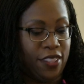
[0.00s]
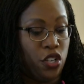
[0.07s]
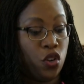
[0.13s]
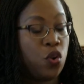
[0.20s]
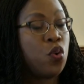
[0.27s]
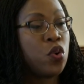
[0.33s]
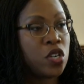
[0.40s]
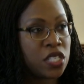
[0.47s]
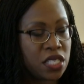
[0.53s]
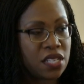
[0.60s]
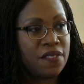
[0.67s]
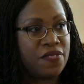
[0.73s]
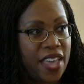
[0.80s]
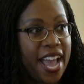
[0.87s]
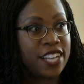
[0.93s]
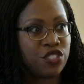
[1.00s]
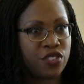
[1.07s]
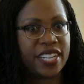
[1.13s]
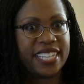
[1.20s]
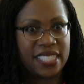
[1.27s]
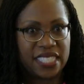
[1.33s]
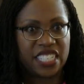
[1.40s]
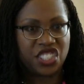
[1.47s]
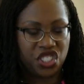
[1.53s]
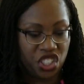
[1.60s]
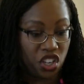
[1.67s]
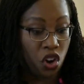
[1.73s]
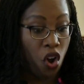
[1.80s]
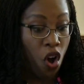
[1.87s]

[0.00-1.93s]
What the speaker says: the course of that transition,